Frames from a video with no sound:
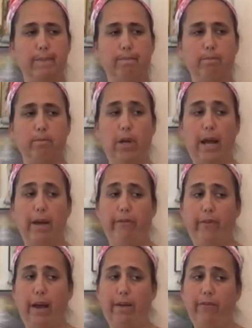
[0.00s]
what I
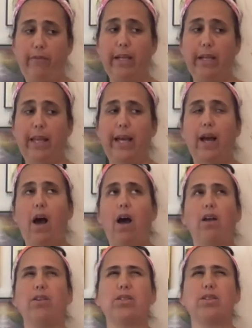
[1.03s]
feel like
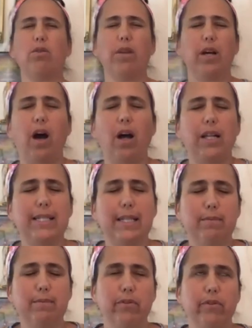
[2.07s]
so the
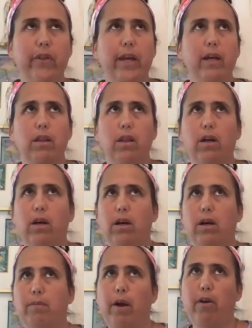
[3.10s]
concept of like
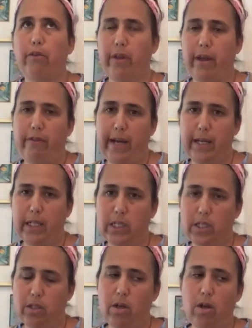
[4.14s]
the butterfly
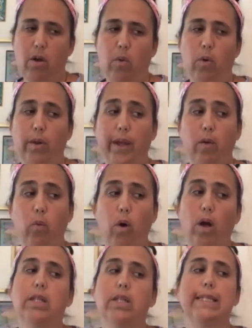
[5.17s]
effect, where like
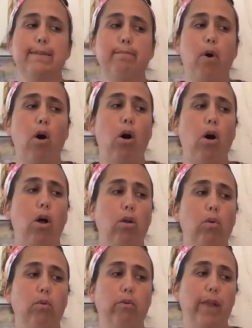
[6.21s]
one
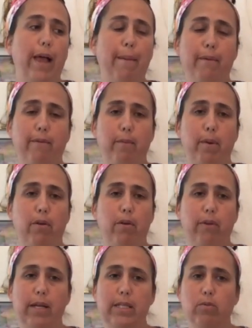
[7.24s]
small flap of a
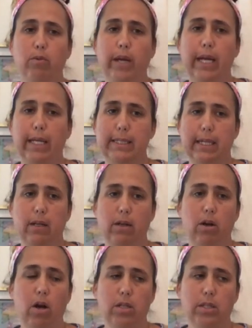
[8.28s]
butterfly's wings can
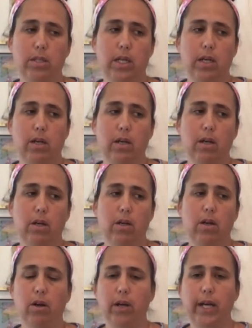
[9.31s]
cause like a
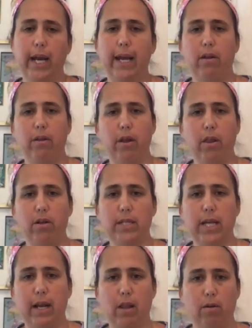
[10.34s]
hurricane on the other
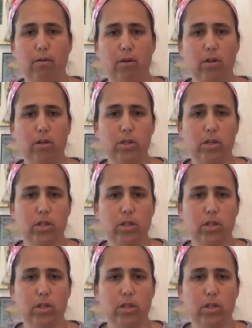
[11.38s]
side of the world.